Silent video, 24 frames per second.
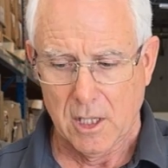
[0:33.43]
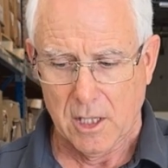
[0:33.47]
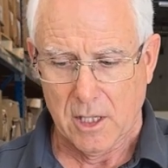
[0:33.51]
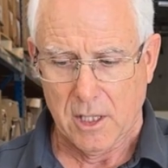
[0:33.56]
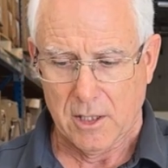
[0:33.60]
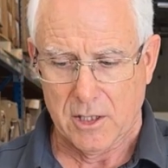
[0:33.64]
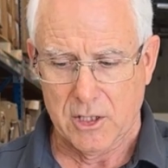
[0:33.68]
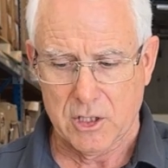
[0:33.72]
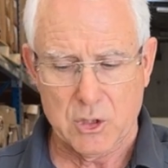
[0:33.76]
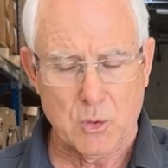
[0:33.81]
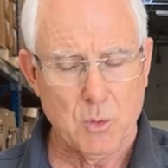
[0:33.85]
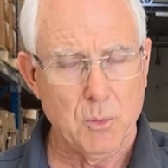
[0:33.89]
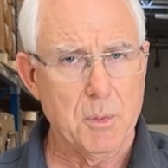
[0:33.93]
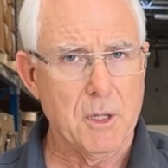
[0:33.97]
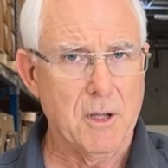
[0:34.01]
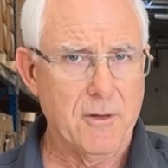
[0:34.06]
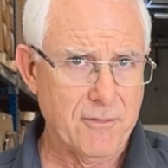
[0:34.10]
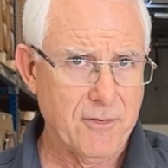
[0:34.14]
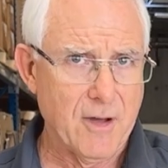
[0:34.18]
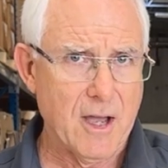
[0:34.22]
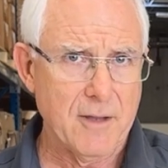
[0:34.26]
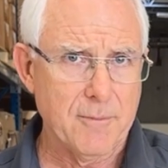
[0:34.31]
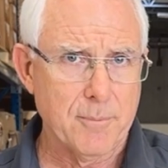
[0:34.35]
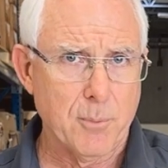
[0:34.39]
This would be a
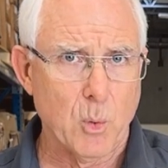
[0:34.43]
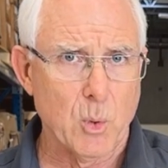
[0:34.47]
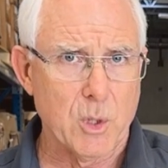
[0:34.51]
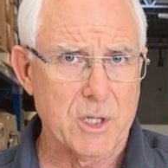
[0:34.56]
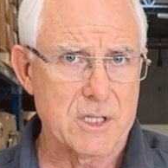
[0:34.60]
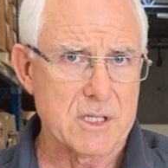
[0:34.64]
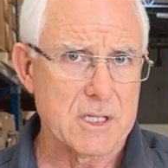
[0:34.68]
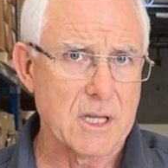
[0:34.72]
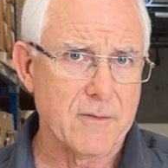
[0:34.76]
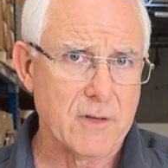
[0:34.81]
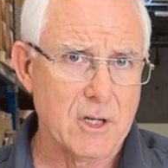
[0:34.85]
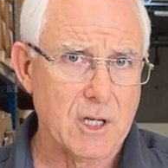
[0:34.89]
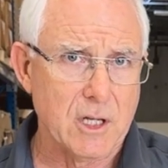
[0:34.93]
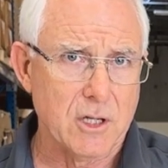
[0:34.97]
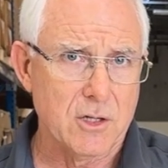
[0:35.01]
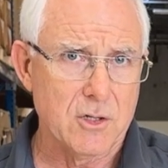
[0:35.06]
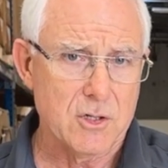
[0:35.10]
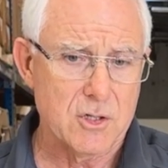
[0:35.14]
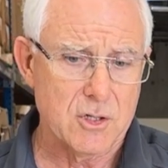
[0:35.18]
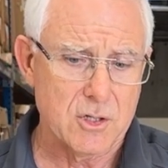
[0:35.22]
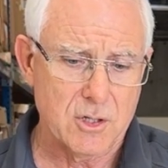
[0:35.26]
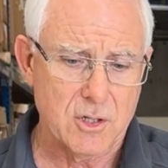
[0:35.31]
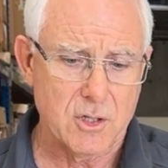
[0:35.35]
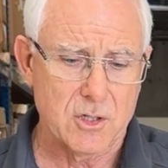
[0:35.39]
5.7
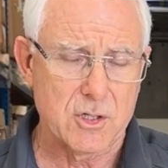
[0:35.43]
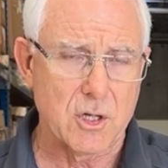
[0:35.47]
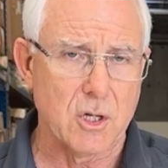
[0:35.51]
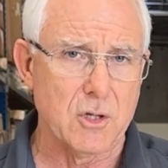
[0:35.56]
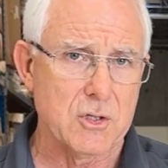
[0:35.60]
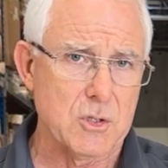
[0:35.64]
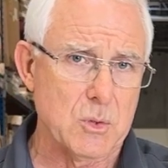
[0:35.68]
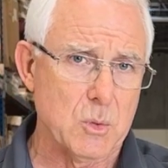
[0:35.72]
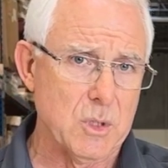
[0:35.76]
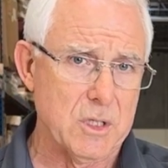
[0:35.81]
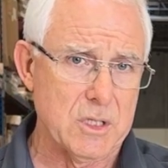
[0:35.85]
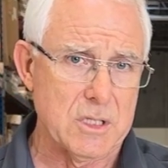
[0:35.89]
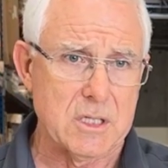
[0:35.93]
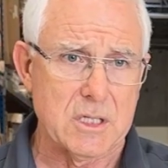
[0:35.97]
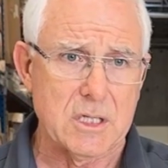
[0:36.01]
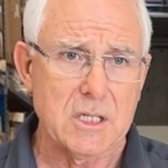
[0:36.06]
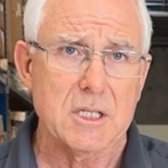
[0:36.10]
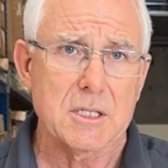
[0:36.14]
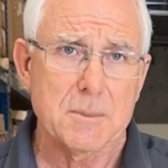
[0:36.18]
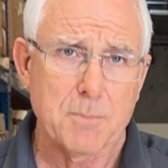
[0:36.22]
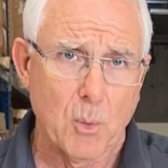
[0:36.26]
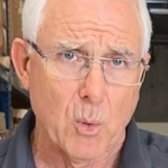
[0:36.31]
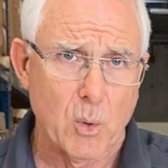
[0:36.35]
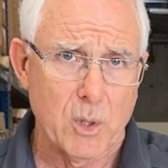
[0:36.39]
inch. There's also a
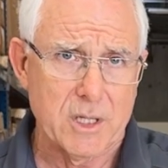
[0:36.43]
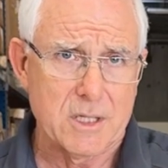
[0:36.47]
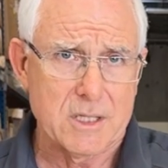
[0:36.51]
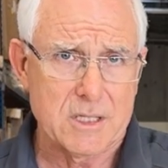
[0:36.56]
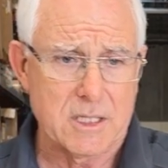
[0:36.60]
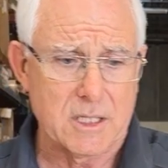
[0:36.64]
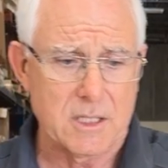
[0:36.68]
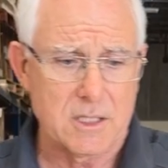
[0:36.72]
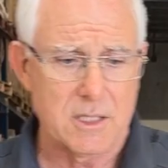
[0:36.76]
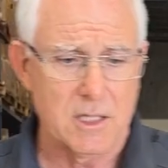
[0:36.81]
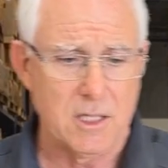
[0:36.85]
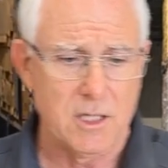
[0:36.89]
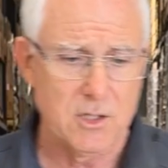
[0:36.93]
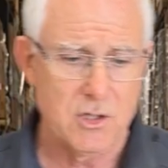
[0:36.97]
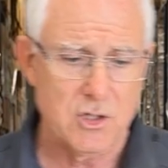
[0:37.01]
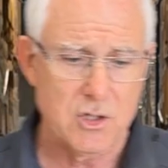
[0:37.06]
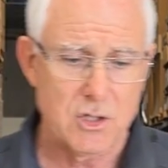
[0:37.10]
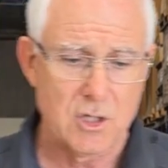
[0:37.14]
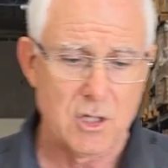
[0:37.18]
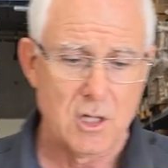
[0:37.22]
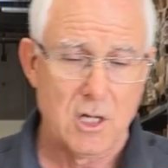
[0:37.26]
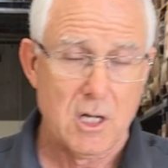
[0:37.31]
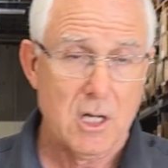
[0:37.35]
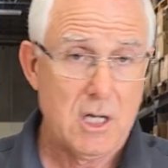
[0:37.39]
6.6 inch,
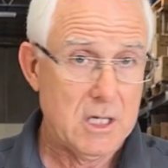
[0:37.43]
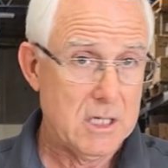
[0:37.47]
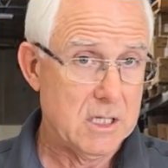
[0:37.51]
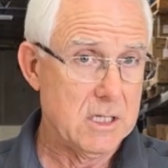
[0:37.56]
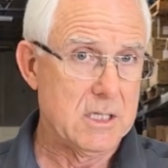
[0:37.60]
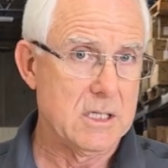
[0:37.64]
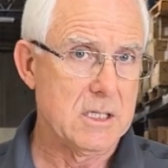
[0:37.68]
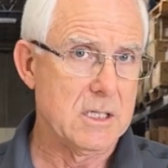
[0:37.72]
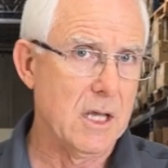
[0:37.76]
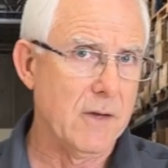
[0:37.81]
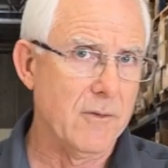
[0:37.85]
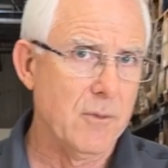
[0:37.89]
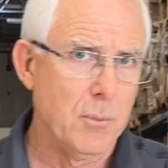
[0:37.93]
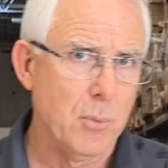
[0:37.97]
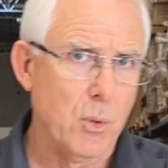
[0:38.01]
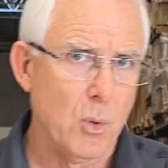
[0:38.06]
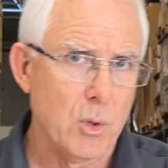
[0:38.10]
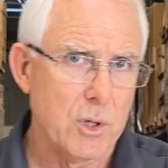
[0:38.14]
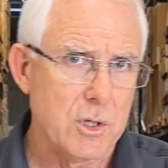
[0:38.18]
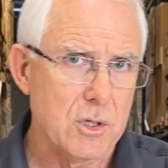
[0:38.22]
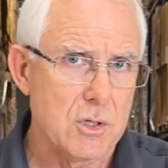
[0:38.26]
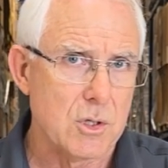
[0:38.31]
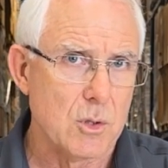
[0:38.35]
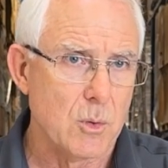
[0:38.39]

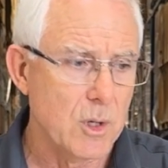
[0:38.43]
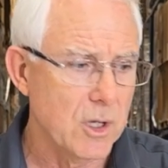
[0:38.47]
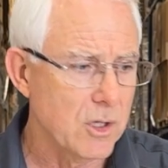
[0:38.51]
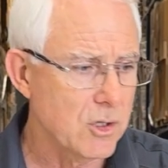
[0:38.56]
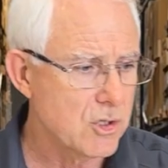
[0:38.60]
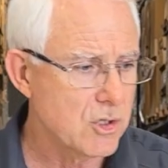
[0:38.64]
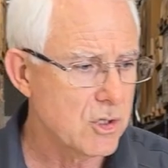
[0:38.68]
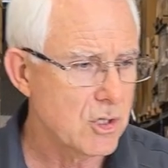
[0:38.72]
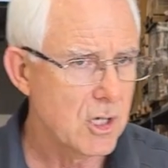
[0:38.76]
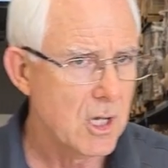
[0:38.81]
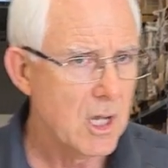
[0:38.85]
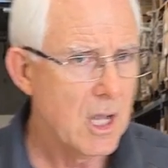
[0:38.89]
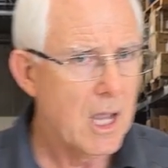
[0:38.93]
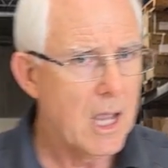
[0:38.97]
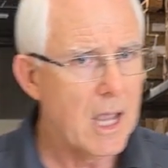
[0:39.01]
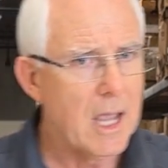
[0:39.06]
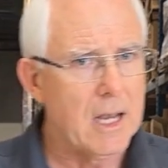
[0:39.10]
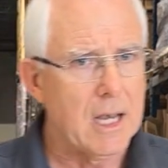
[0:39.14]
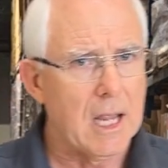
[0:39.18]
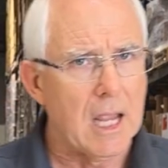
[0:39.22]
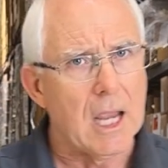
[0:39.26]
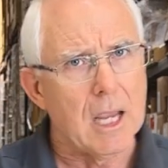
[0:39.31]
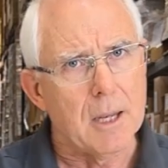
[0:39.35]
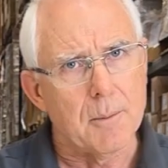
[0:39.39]
7.2 inch, and
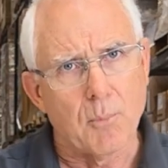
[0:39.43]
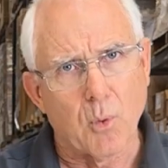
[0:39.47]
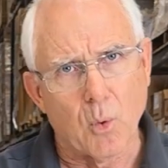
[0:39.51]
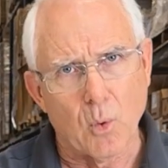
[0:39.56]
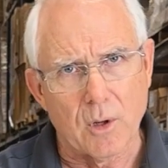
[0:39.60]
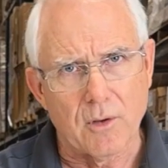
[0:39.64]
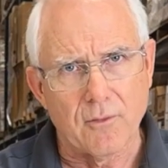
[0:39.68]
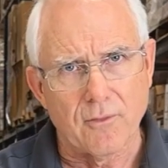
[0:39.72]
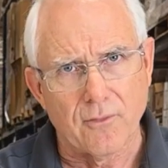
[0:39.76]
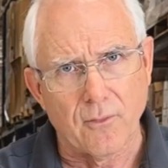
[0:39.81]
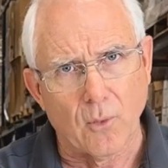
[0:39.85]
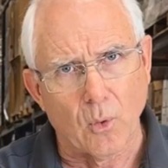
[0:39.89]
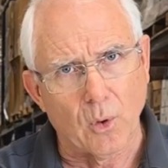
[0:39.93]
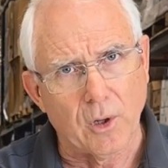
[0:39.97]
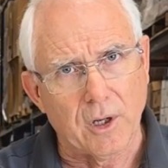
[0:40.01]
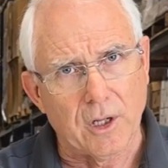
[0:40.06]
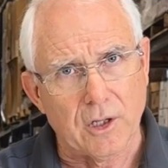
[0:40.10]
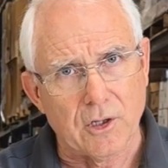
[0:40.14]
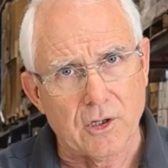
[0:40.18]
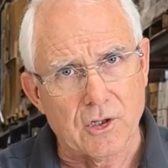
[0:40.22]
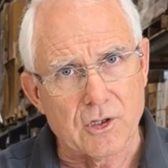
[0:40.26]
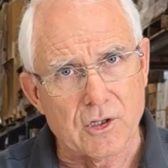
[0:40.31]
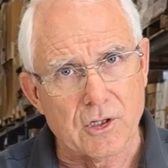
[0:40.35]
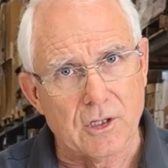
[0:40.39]
8.4
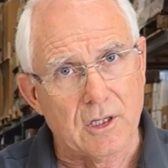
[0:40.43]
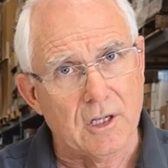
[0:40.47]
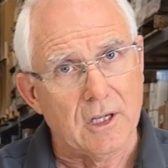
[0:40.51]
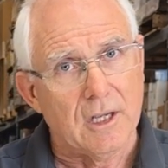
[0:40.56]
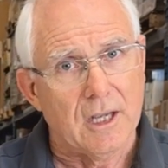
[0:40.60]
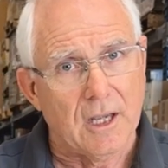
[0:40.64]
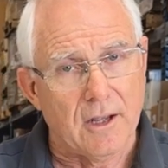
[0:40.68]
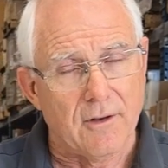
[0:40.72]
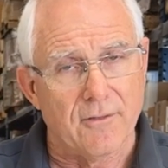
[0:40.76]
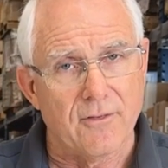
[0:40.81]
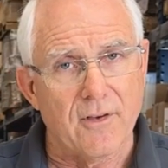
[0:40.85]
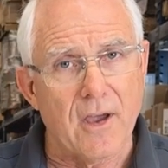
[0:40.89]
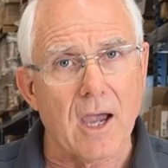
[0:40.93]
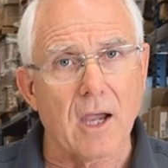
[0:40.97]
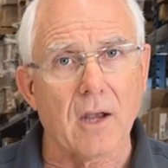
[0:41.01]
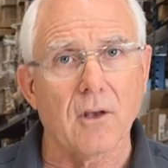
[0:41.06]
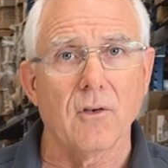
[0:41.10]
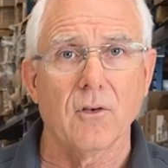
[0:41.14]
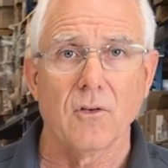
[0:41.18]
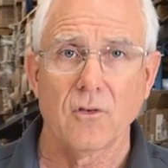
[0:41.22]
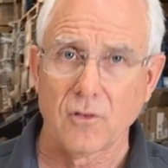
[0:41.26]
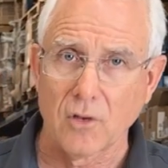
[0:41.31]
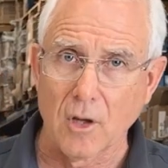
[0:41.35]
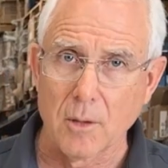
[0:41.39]
inch. In fact,
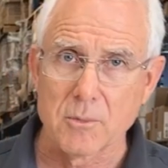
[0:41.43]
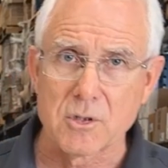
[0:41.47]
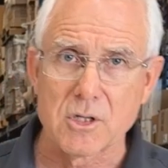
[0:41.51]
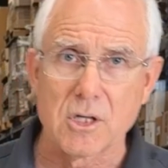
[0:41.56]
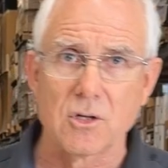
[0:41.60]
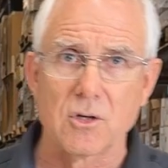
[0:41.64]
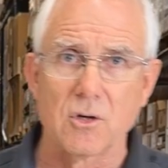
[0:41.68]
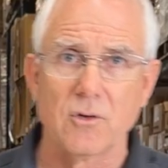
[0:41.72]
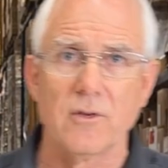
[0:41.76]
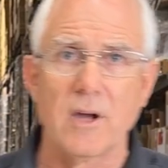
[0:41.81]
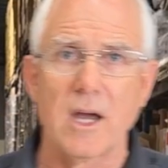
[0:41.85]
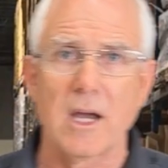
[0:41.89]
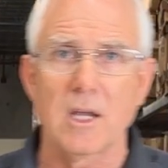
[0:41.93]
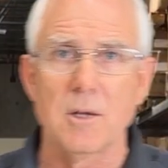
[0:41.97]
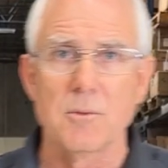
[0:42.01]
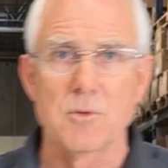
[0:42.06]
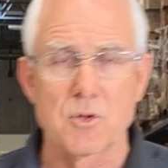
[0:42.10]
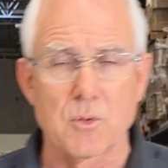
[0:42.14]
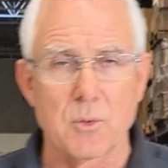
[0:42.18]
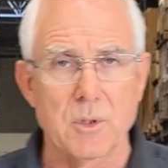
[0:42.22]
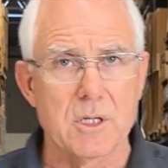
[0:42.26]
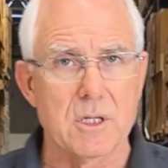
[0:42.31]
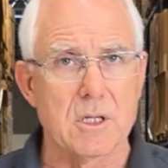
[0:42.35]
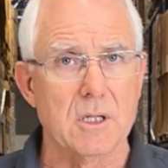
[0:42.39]
some central vacuums
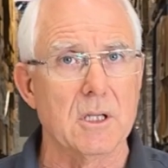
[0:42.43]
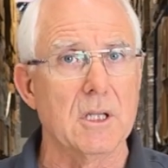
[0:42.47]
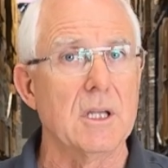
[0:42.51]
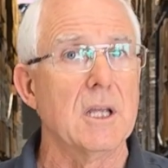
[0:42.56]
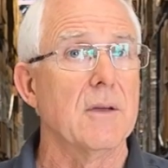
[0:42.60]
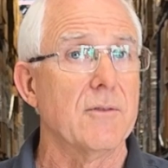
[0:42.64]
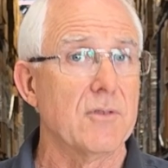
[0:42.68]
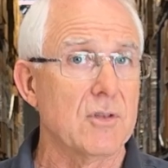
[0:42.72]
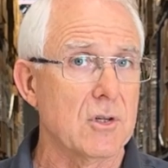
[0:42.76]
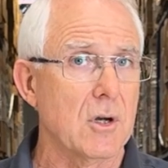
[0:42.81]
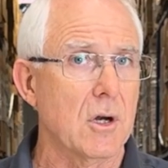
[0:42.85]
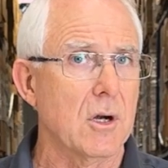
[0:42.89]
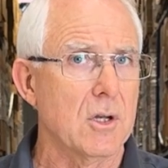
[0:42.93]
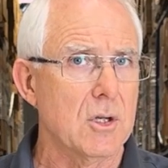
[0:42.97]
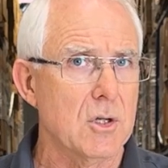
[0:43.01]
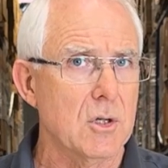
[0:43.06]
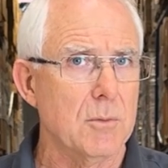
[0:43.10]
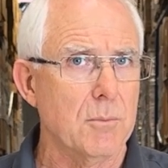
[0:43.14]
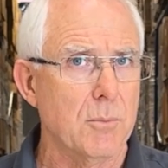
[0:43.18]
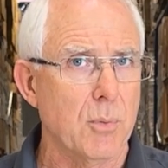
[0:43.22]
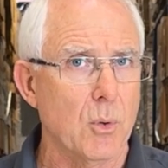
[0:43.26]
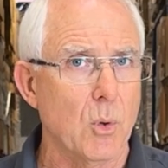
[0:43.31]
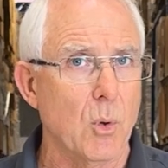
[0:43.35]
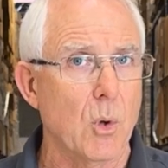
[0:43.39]
recently have started to
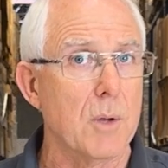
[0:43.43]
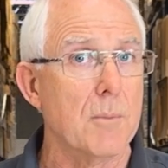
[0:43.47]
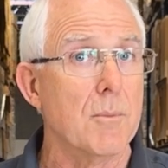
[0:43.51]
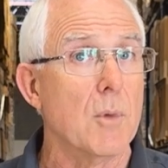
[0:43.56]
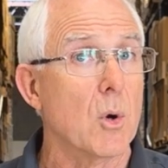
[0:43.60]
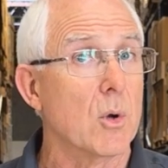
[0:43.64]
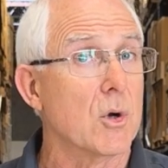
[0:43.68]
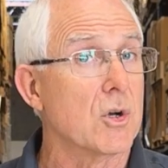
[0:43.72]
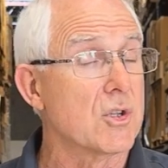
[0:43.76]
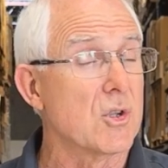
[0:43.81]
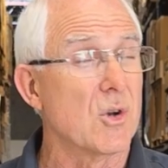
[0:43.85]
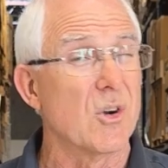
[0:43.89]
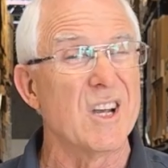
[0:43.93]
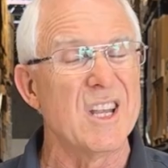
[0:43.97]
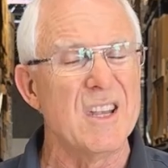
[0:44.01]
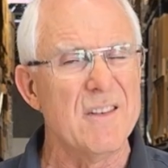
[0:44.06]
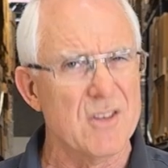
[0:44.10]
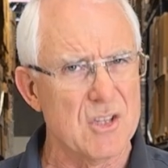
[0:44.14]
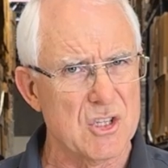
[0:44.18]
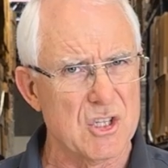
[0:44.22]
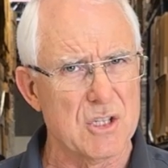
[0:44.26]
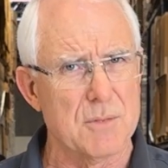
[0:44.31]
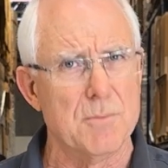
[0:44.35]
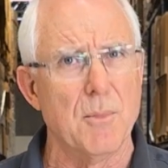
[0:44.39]
employ motors that are even
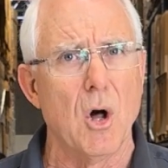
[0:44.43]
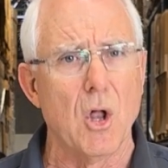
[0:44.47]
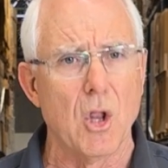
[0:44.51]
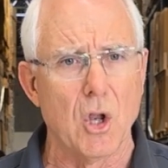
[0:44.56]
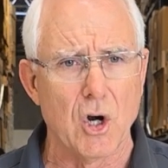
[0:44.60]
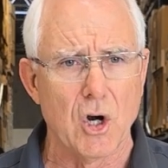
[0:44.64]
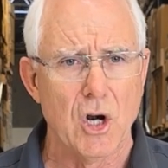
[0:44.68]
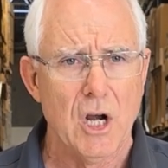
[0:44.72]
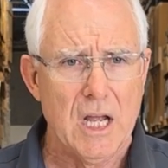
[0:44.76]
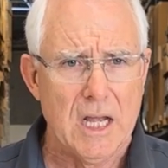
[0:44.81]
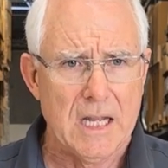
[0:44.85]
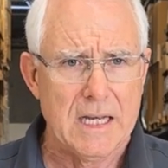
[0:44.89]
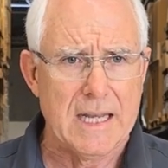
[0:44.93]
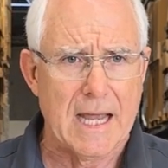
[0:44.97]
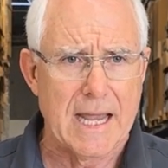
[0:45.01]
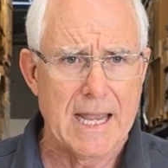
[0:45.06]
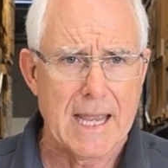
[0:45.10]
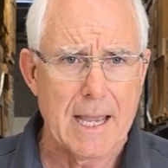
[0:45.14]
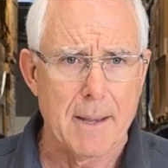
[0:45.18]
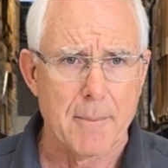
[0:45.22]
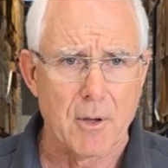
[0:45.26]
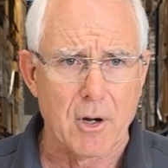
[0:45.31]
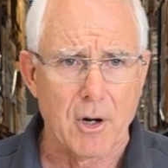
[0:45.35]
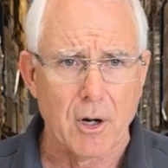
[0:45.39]
smaller
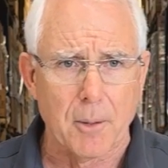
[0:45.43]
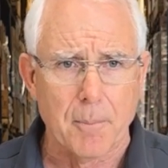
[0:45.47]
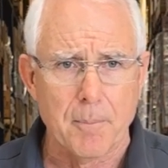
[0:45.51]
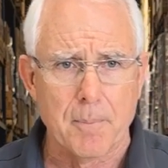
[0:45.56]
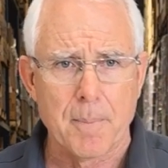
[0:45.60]
diameter.